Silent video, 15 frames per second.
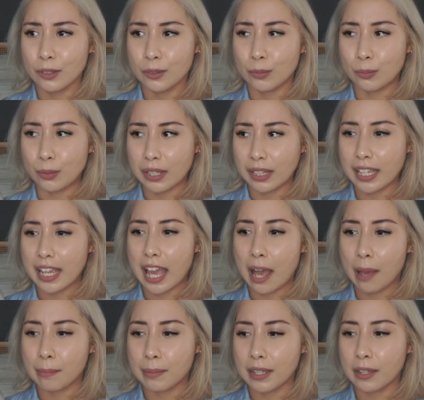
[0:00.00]
really
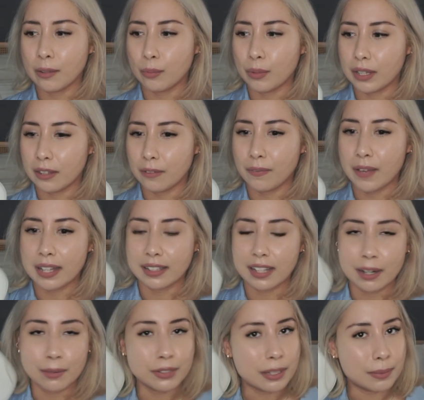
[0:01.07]
happy with the fact
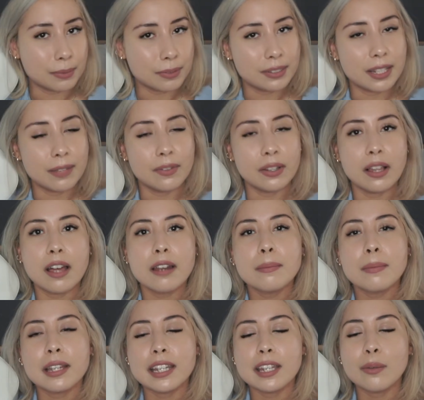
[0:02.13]
that I was able to save a lot of
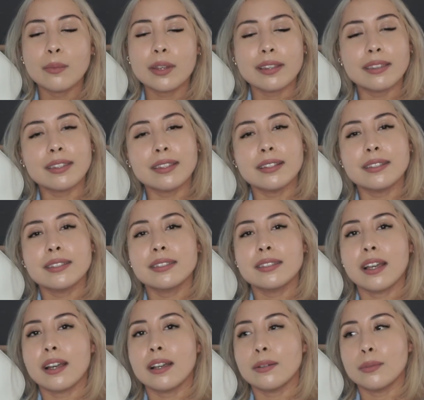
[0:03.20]
money with this
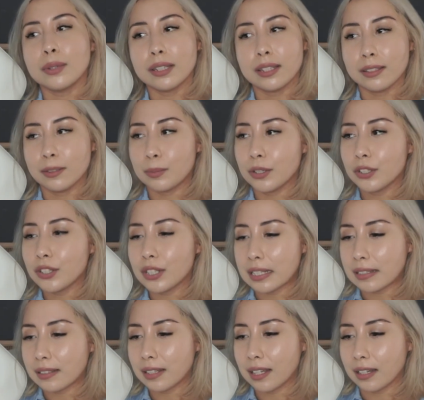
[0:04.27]

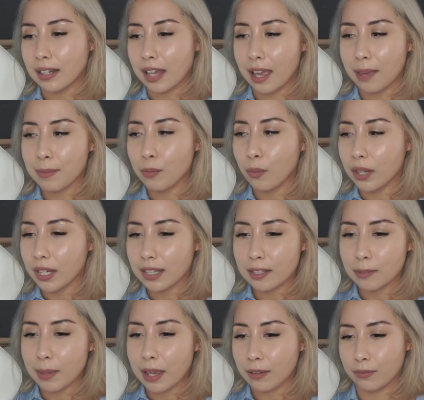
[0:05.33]
purchase, and I have been wanting
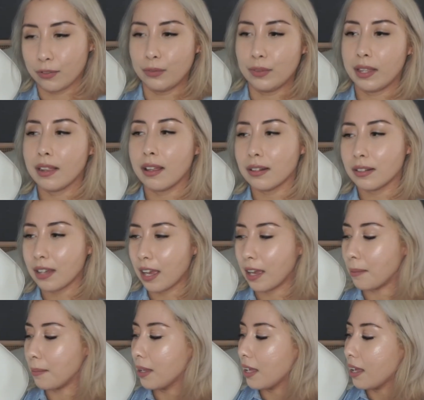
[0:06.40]
this bag for a really long
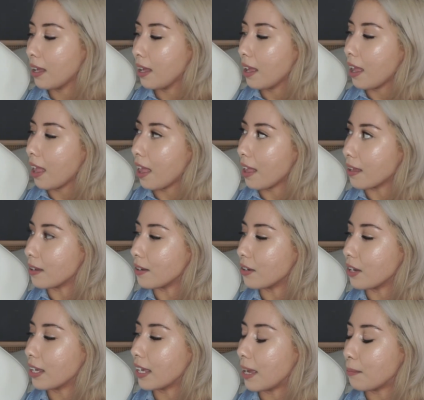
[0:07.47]
time,
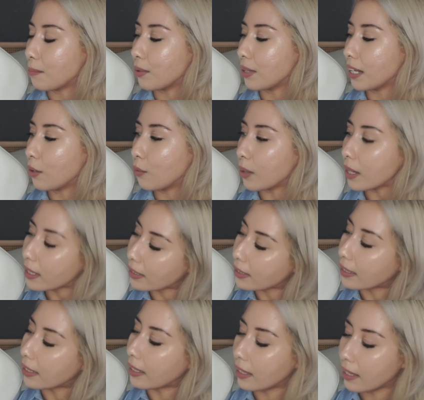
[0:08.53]
and it came pretty
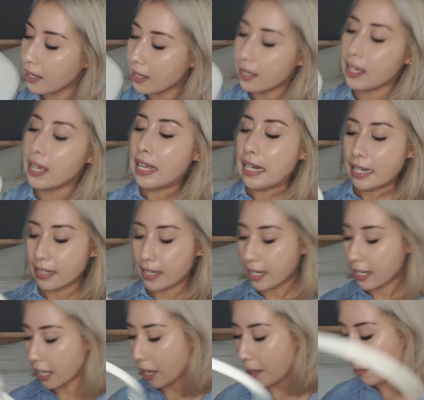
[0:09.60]
quickly, and it
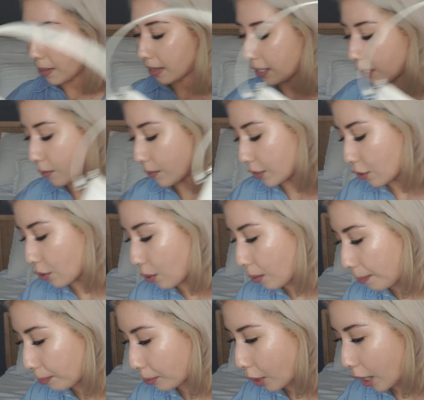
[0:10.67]
did come in the original
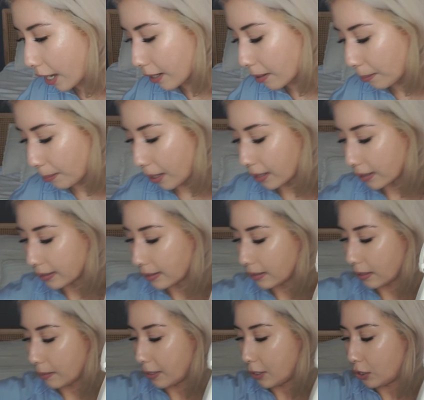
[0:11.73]
Prada box.
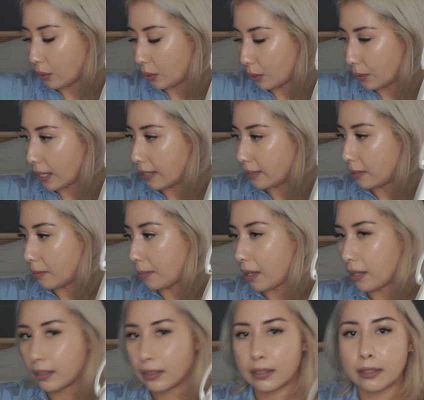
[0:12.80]
Let me show you guys the
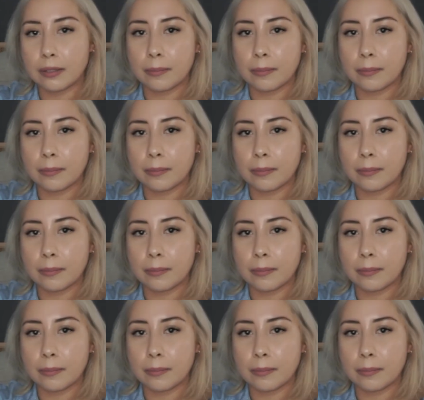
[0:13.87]
box.